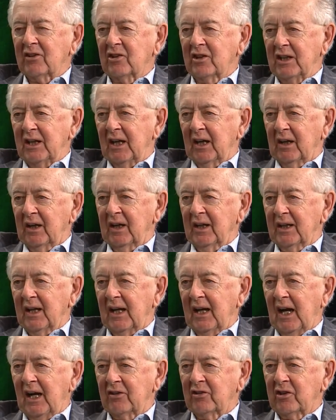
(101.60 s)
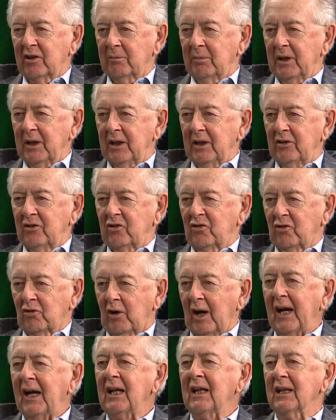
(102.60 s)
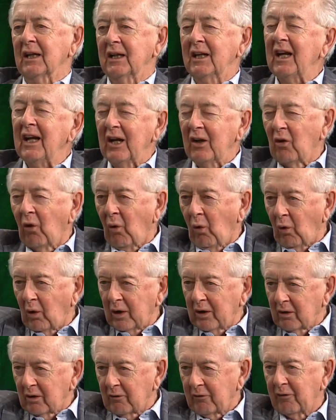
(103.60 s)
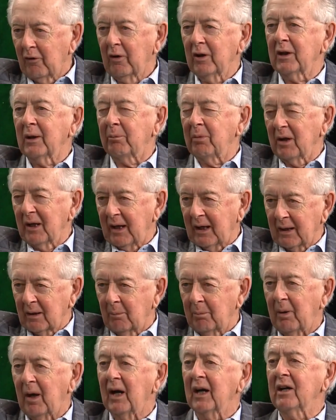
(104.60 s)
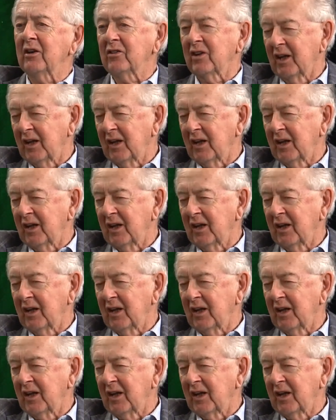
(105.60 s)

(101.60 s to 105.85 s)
the area that has to be strengthened in order for the political parties,